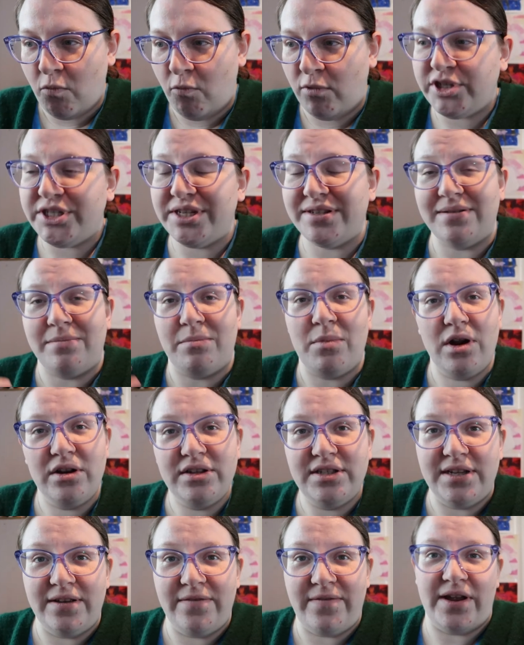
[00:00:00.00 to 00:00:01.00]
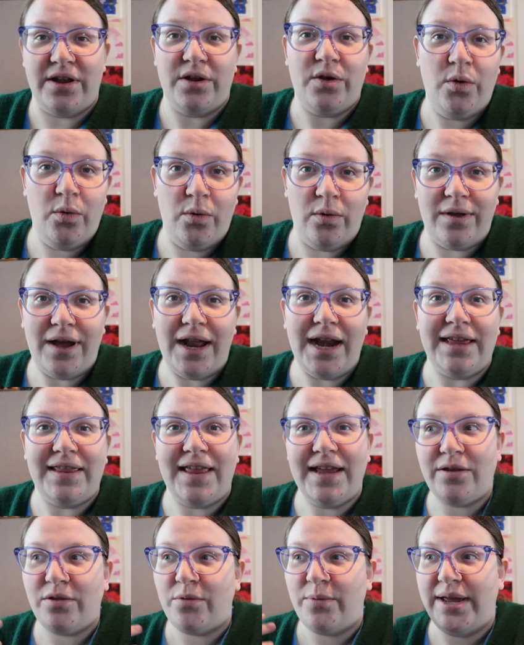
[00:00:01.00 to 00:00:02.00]
Which is immersive and cool, and I
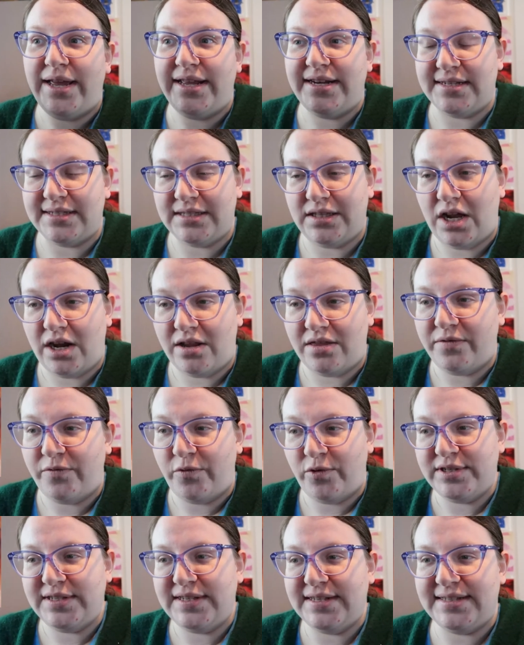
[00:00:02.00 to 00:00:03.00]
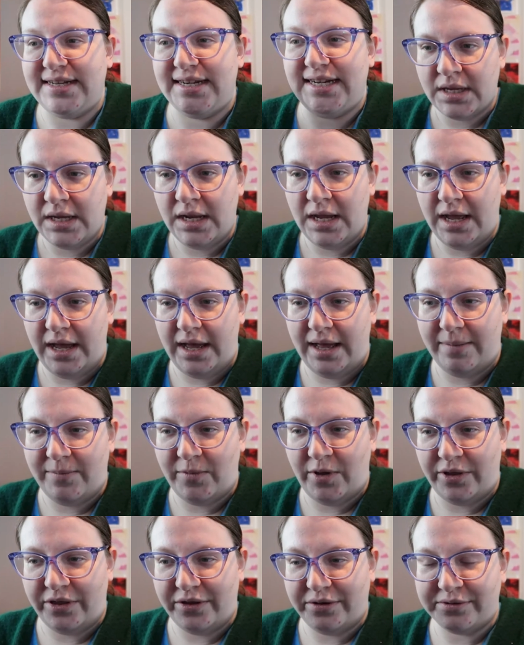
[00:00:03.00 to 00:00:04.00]
like the way he does a lot of the voices, and
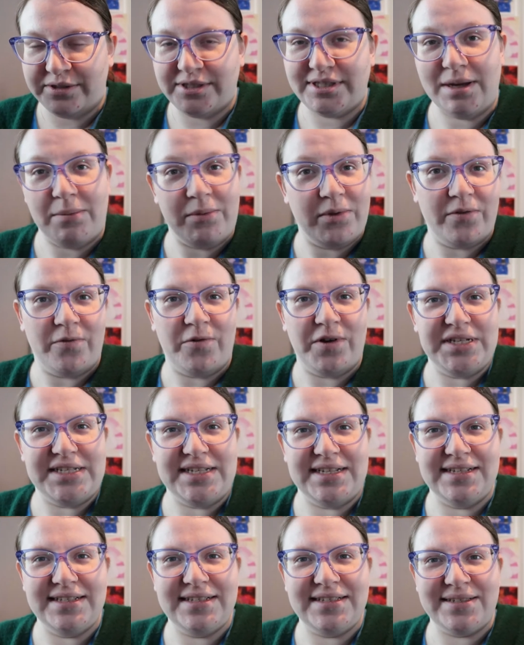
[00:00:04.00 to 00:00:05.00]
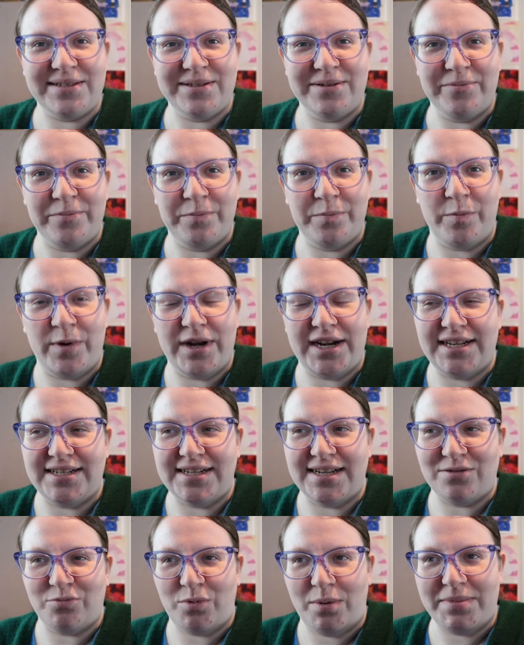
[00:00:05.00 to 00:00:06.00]
although some of the voices, when he
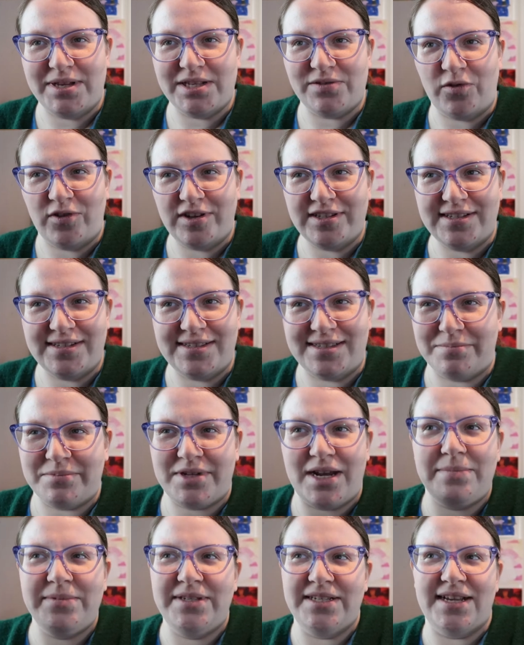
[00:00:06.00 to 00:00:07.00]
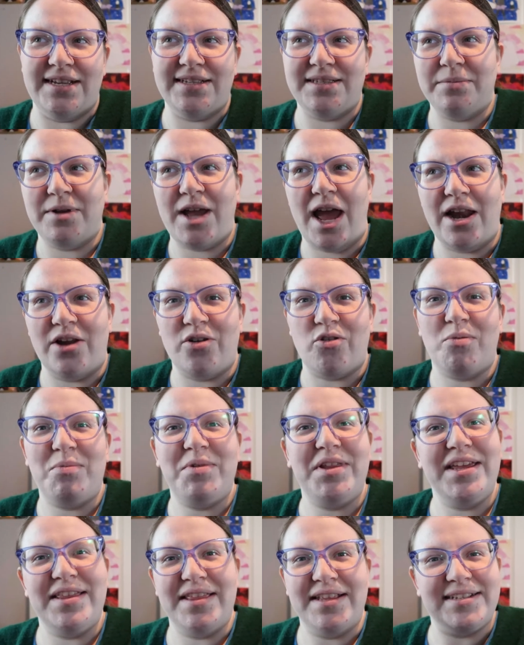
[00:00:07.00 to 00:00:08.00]
does women's voices, sometimes he does them kind of
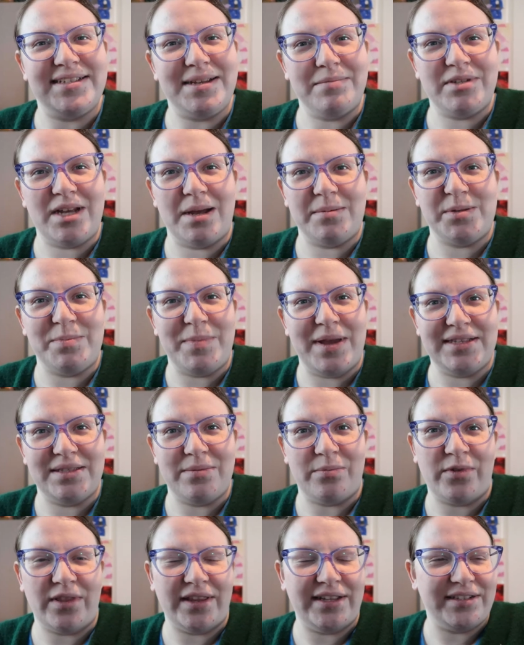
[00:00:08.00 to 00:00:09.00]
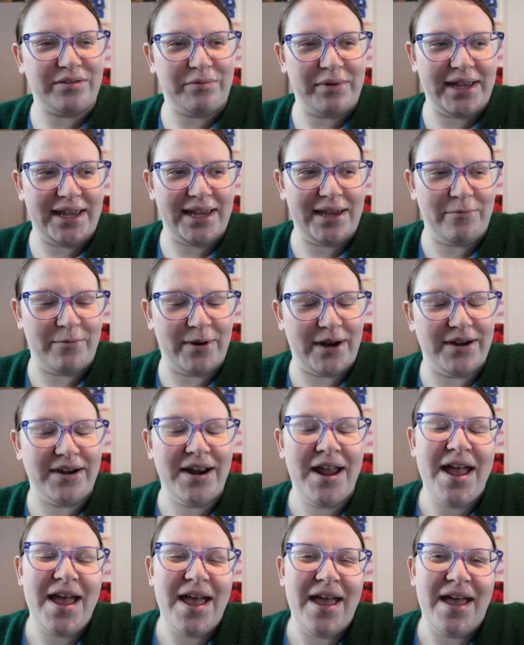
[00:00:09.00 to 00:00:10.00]
normally, and then sometimes he makes them really squeaky and weird.